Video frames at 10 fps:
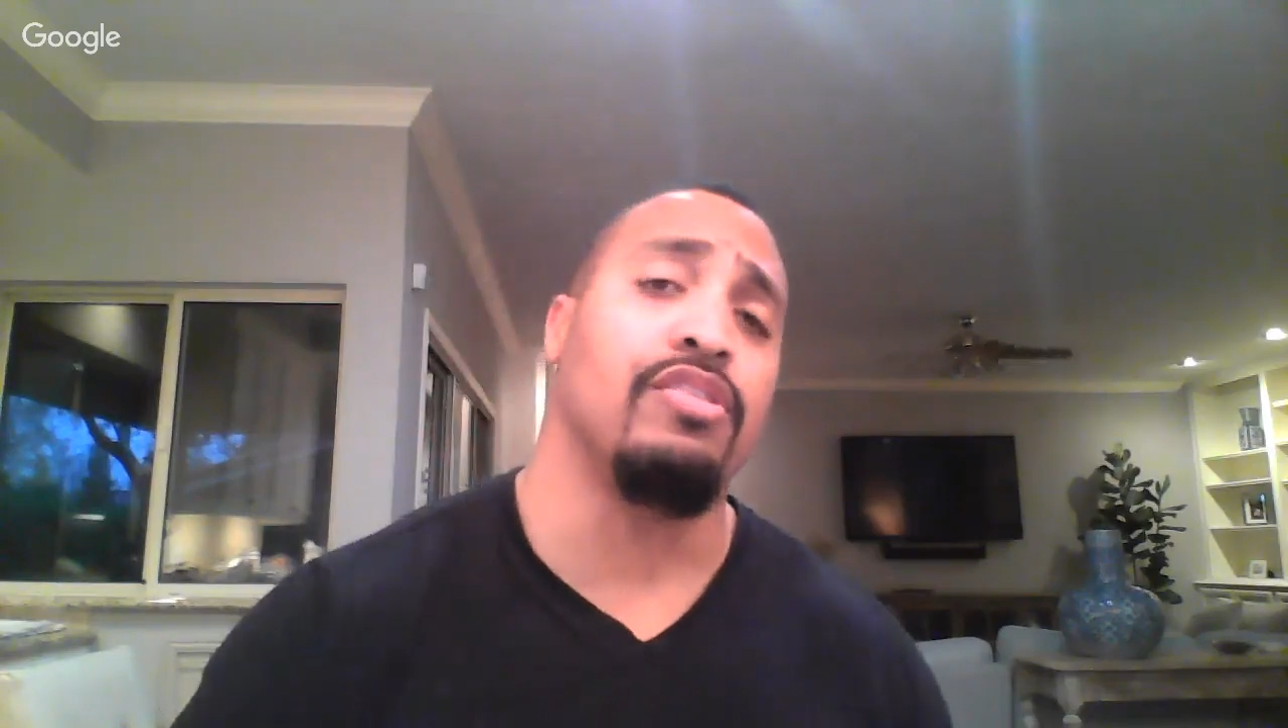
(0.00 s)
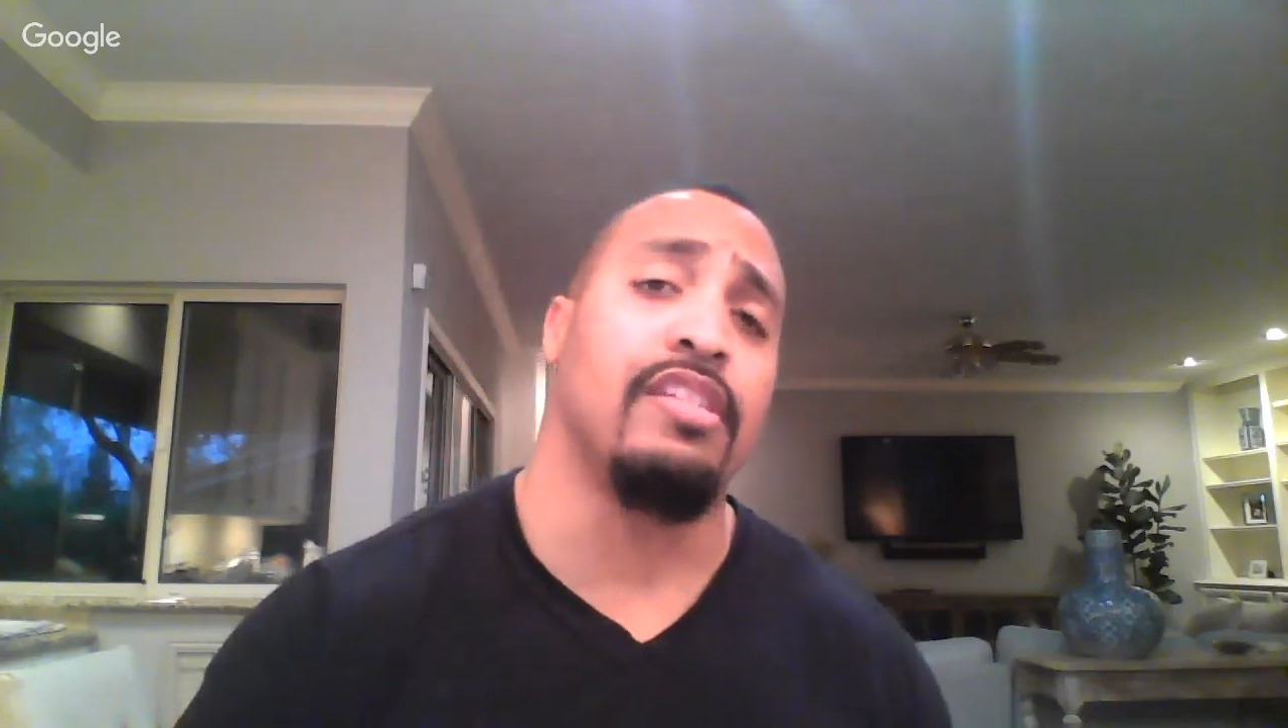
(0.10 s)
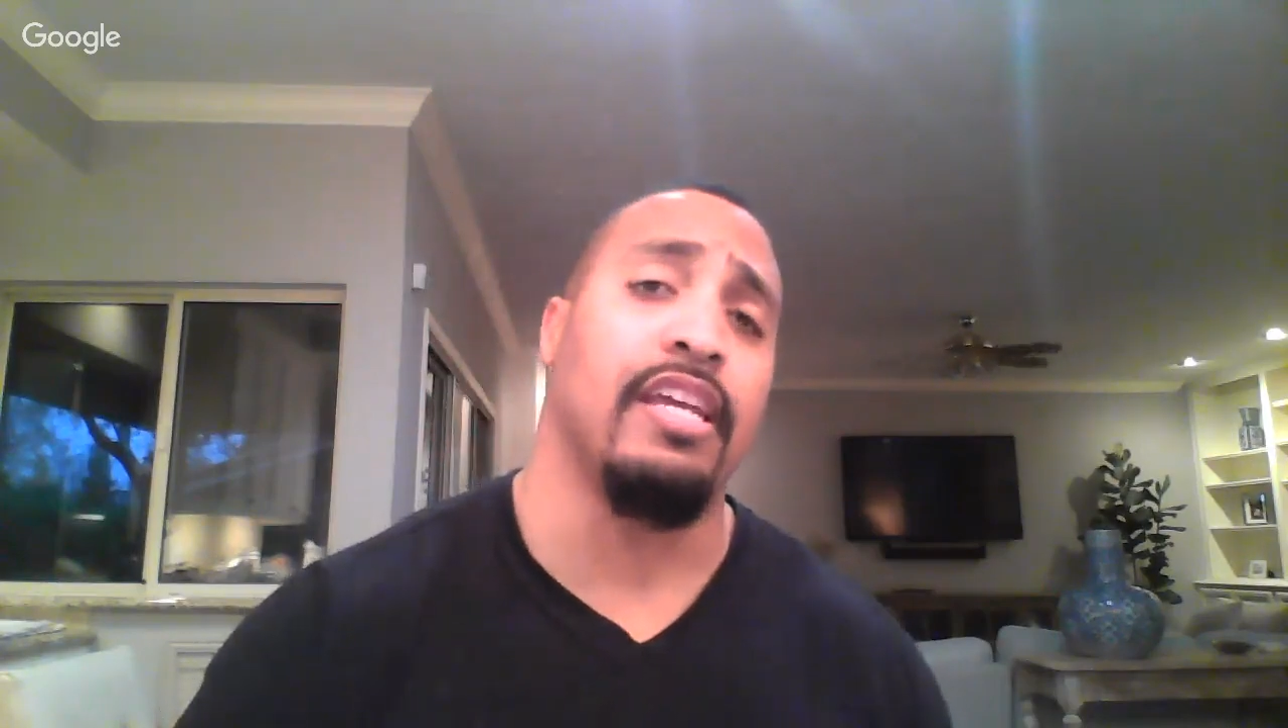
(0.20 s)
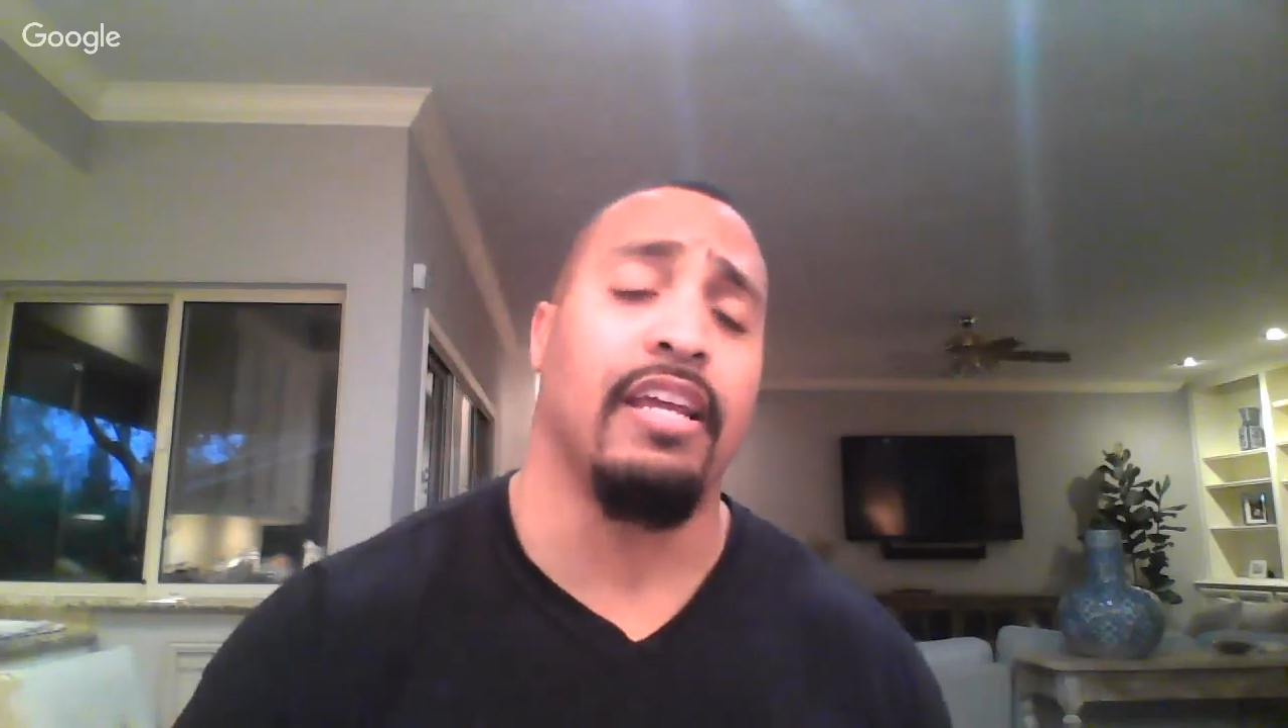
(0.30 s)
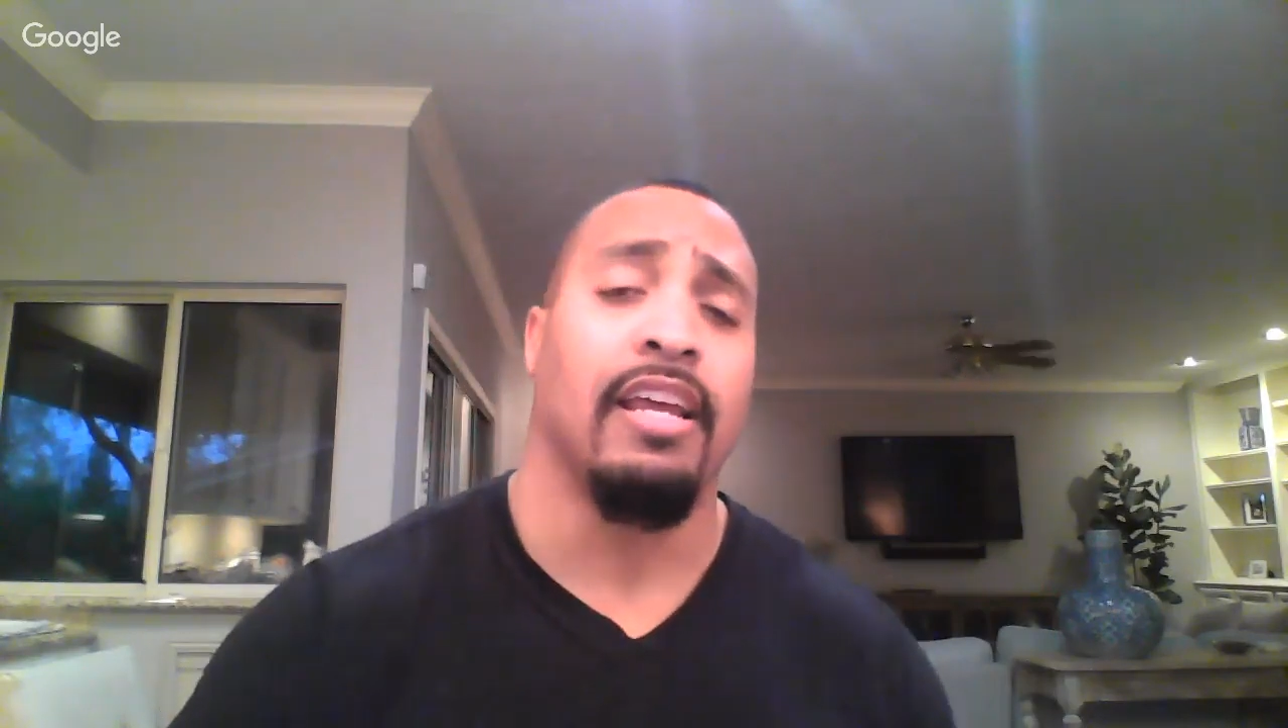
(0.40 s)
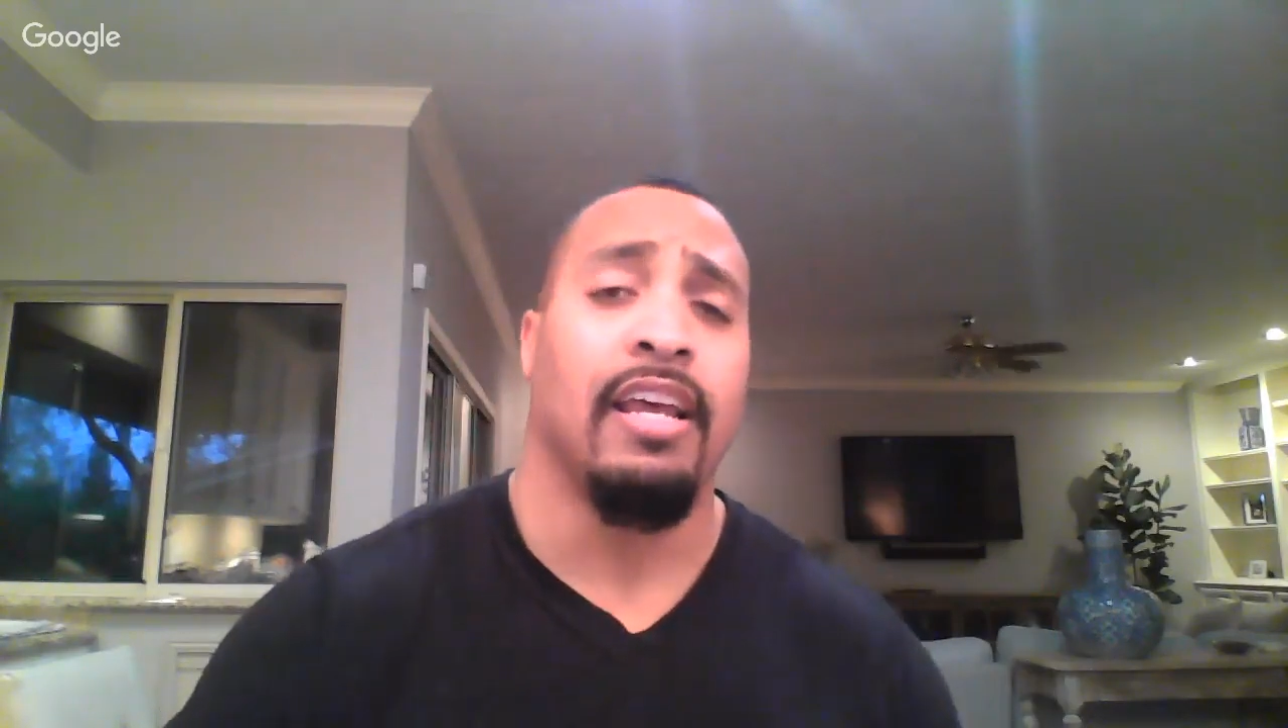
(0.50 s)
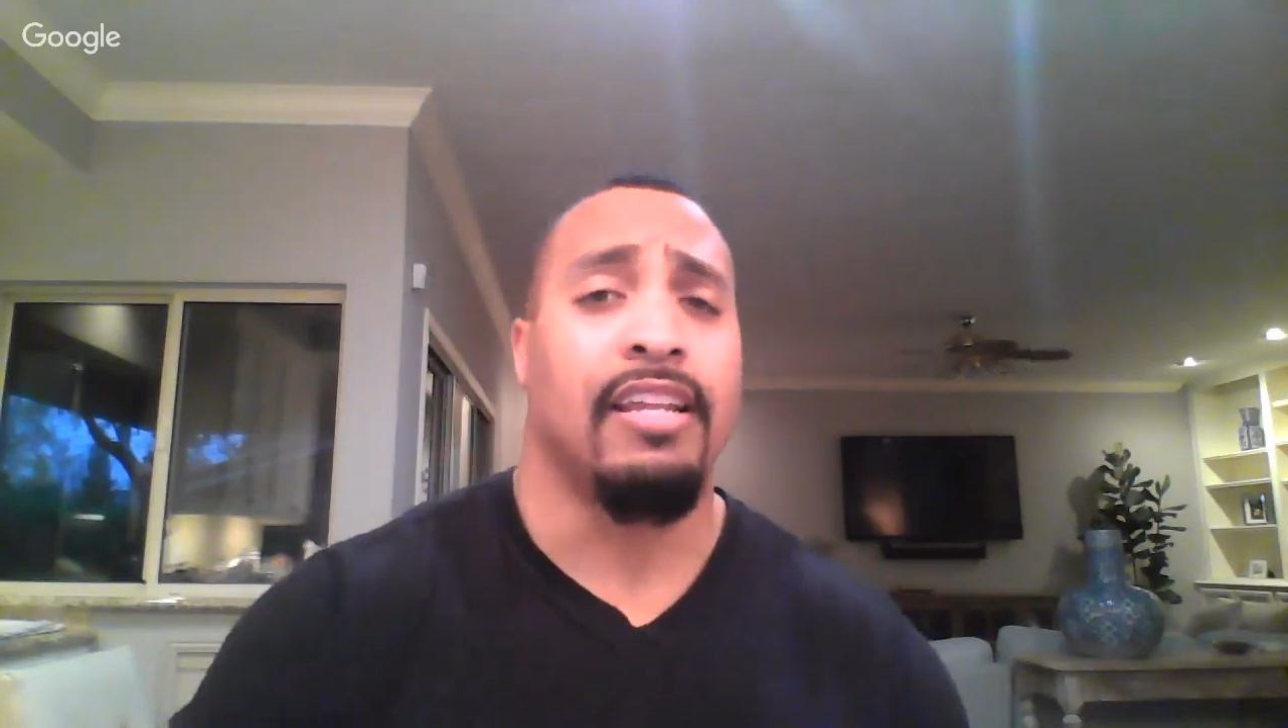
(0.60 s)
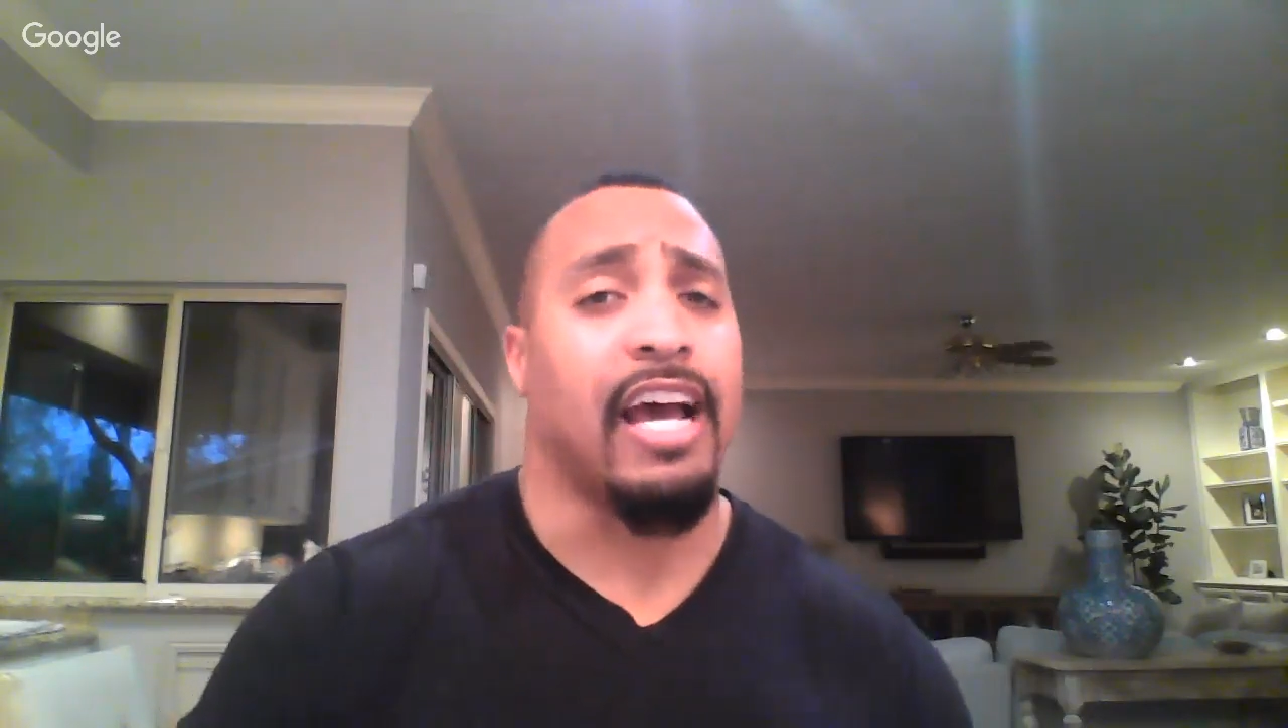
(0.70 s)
see